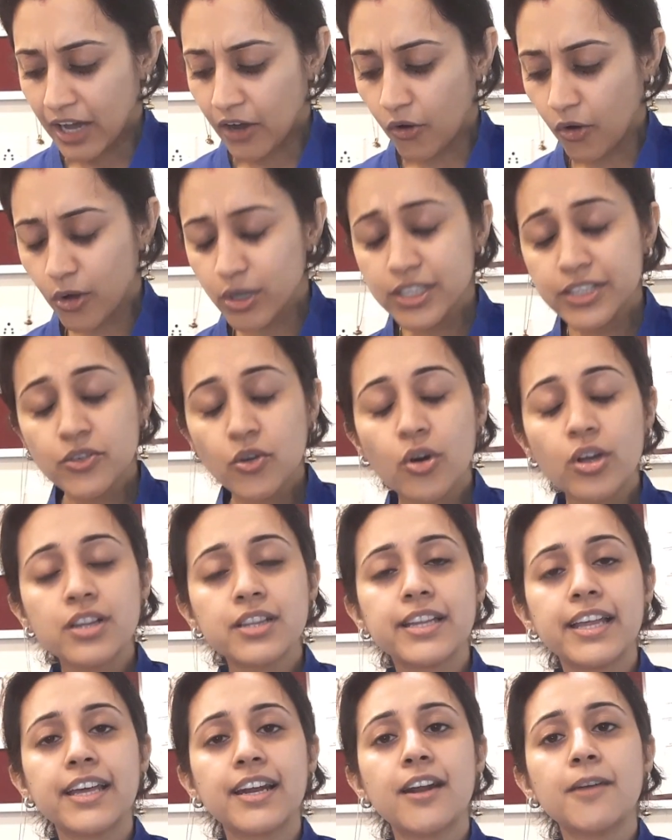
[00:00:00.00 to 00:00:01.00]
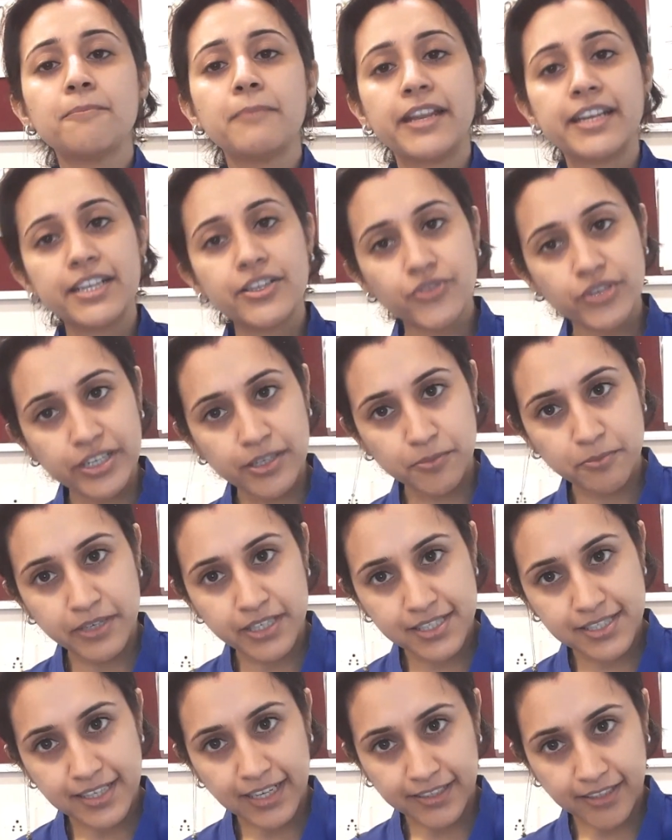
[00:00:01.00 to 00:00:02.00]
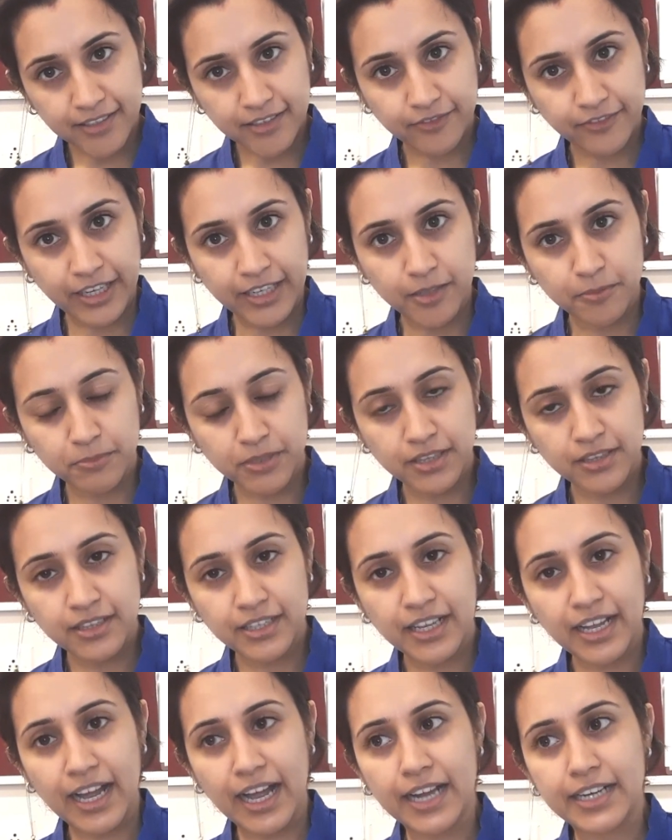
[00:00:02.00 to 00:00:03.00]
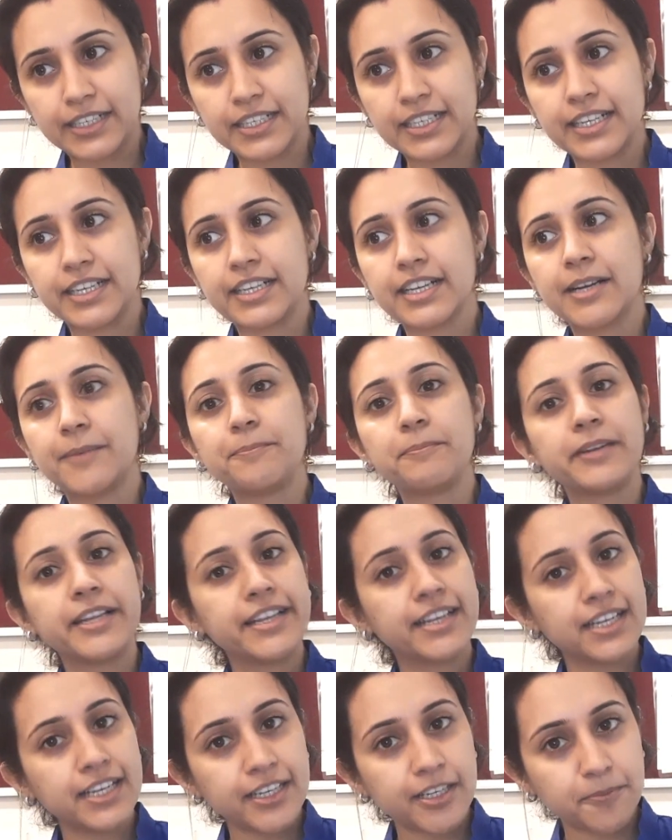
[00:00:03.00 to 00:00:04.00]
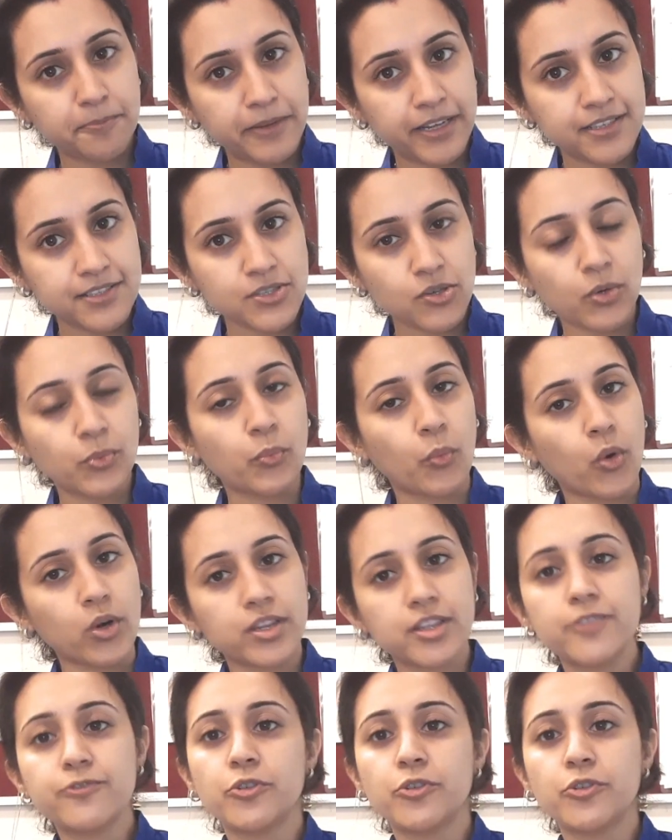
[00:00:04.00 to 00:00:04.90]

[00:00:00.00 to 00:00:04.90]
All in all, there are many treatments that are available, and it completely depends on what the